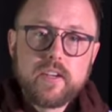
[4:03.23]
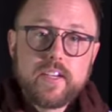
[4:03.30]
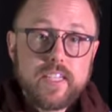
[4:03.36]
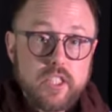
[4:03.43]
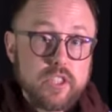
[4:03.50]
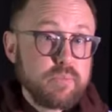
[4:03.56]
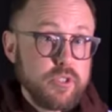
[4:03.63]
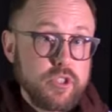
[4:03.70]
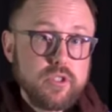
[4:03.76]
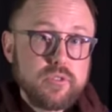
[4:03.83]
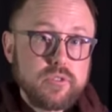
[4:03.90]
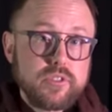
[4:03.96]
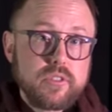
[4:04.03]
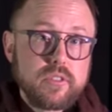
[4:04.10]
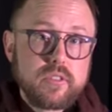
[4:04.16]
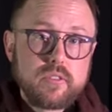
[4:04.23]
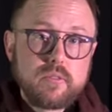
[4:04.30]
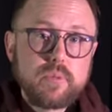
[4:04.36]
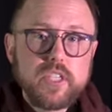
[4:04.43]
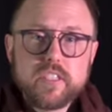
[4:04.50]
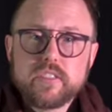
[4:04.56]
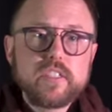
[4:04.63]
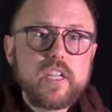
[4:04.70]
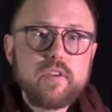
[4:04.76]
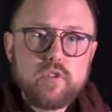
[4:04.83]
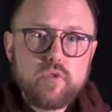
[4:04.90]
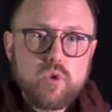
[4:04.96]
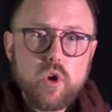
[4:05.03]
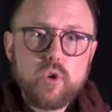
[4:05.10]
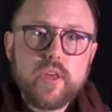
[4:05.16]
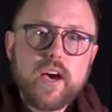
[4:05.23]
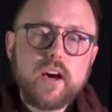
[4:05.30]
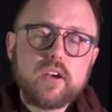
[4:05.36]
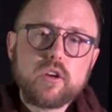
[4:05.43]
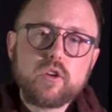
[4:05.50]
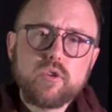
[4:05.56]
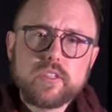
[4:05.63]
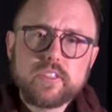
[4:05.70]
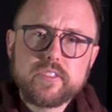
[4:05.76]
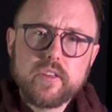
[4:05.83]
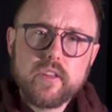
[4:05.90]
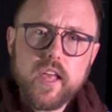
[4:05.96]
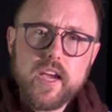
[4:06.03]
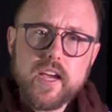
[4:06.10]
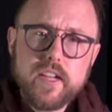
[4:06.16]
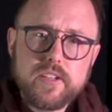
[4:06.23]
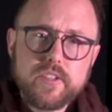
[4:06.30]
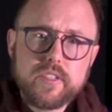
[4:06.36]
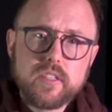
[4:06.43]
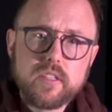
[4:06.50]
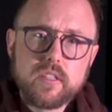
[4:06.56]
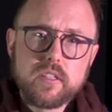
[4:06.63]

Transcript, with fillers: It is produced, but it's never rolled out across the land.